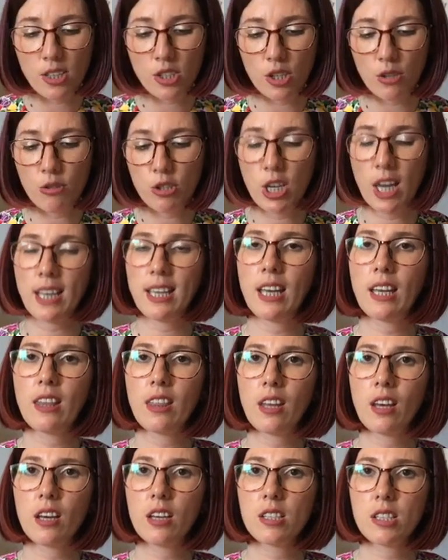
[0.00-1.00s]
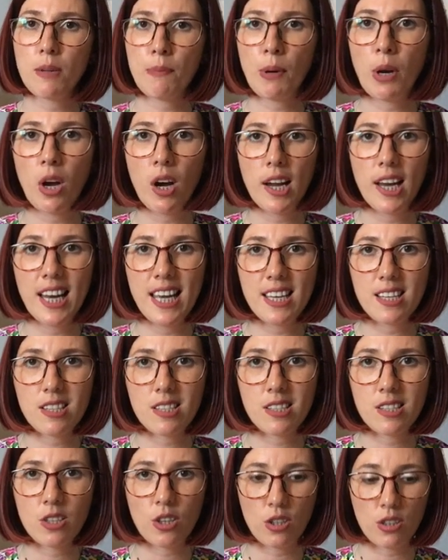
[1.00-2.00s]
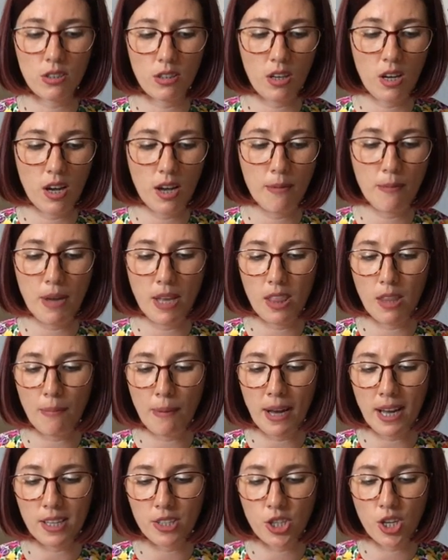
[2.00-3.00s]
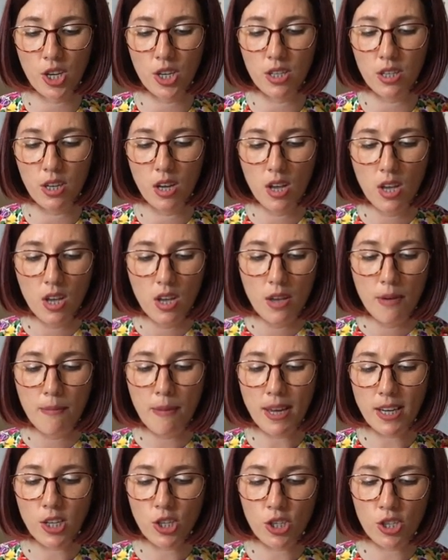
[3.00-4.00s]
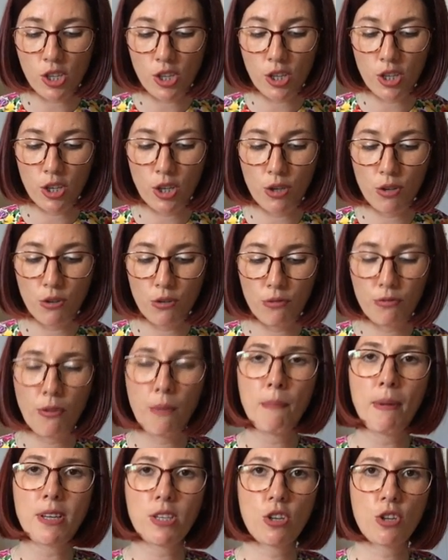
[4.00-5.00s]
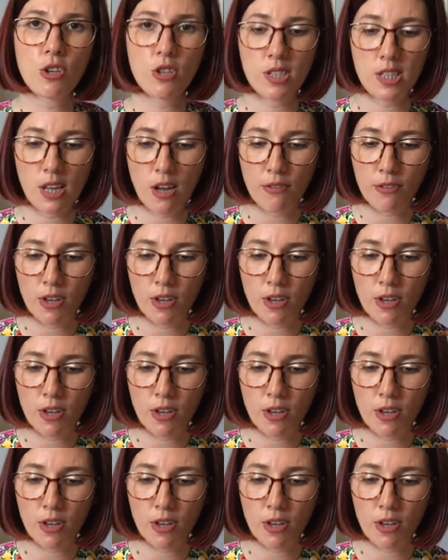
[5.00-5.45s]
so checking the supply list in the pattern, making sure that you've measured yourself